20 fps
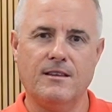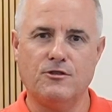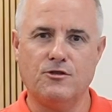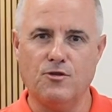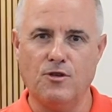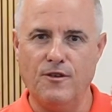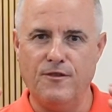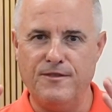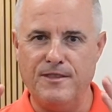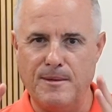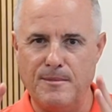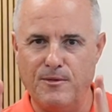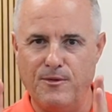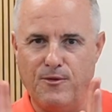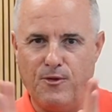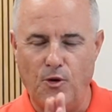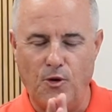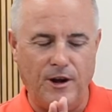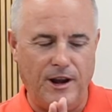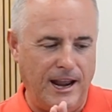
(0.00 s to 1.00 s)
Truth number
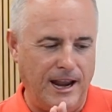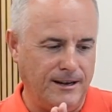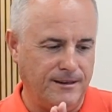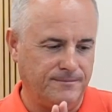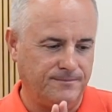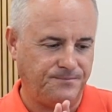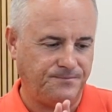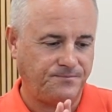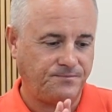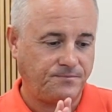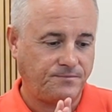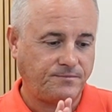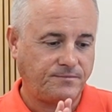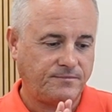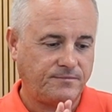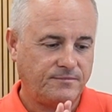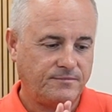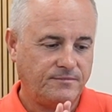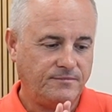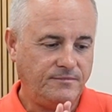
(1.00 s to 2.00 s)
14,
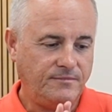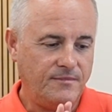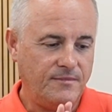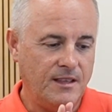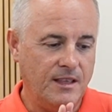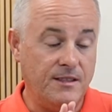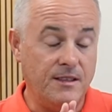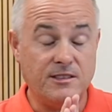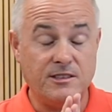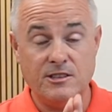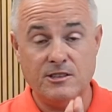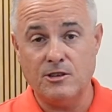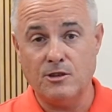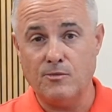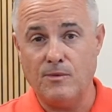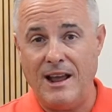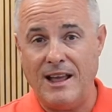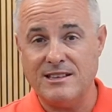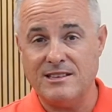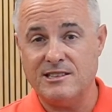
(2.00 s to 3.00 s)
and this is
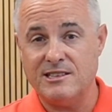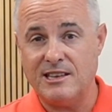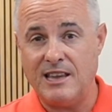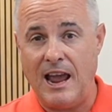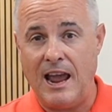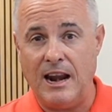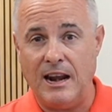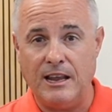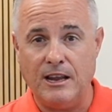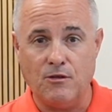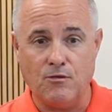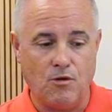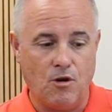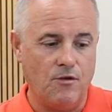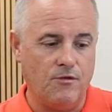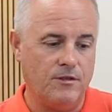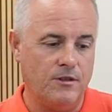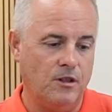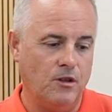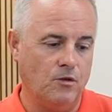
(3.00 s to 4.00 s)
around scaling,
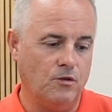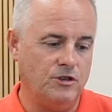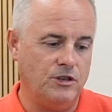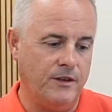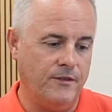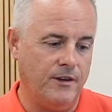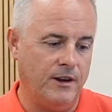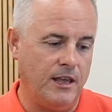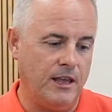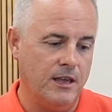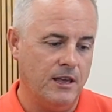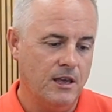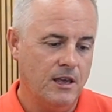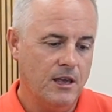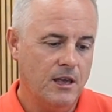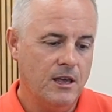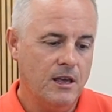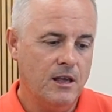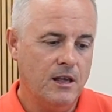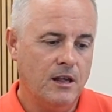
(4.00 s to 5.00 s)
growth, and longevity.
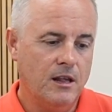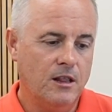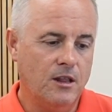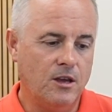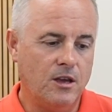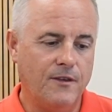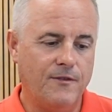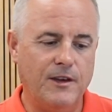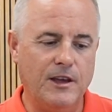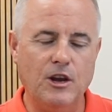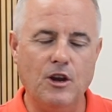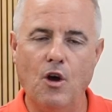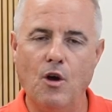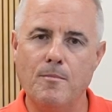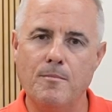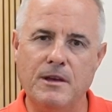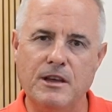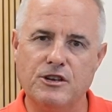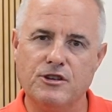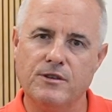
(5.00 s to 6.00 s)
Look, if you're
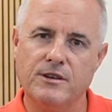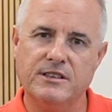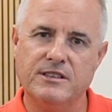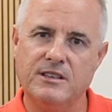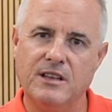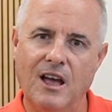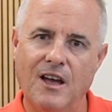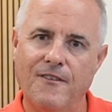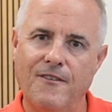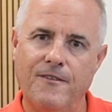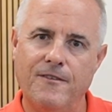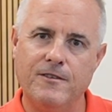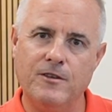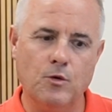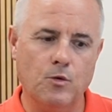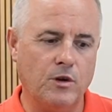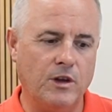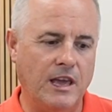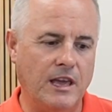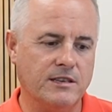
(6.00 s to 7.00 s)
not measuring stuff,
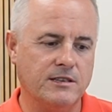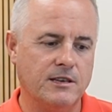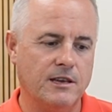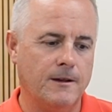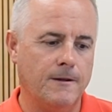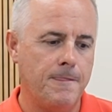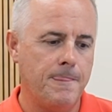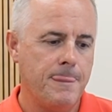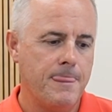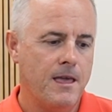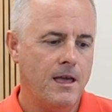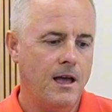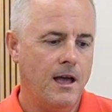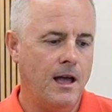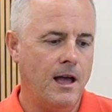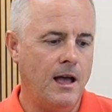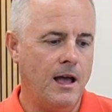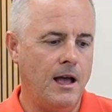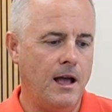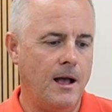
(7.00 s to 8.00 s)
you're guessing.
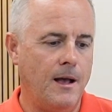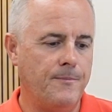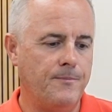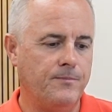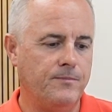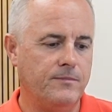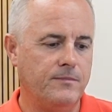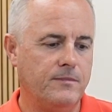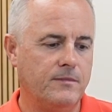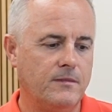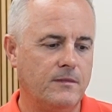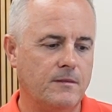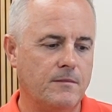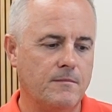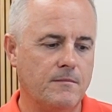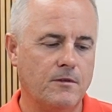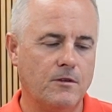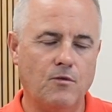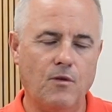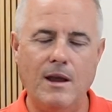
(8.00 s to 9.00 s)

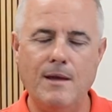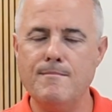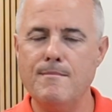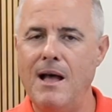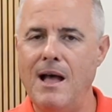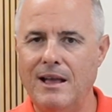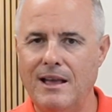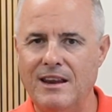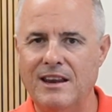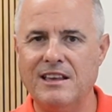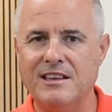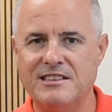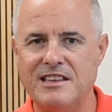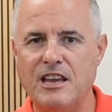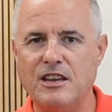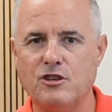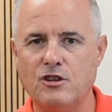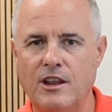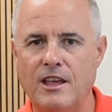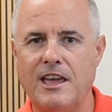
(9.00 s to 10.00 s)
Great marketing is
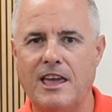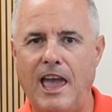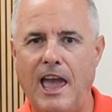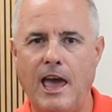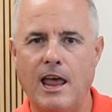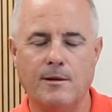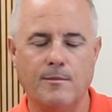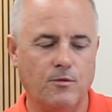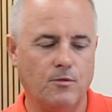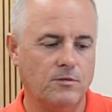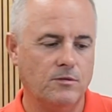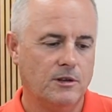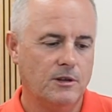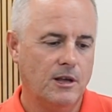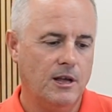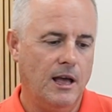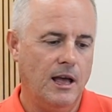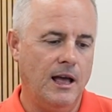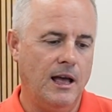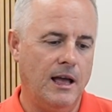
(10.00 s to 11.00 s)
actually accountable.
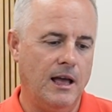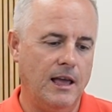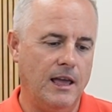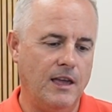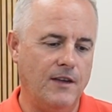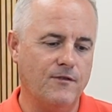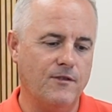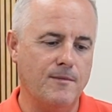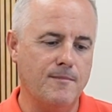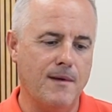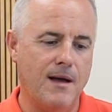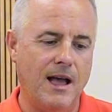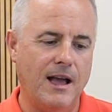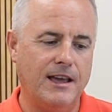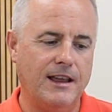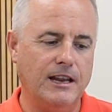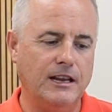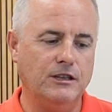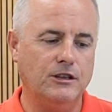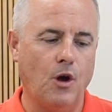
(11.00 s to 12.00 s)
Every
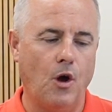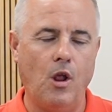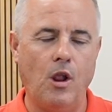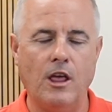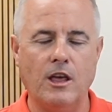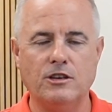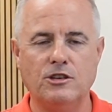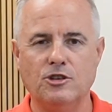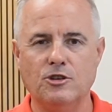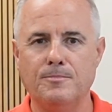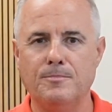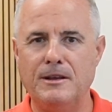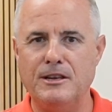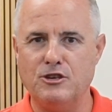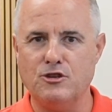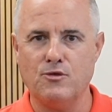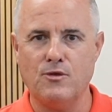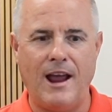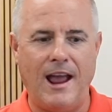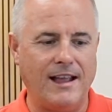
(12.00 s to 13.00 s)
marketing dollar should be
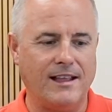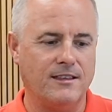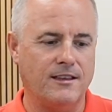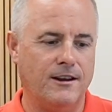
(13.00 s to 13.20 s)
tracked.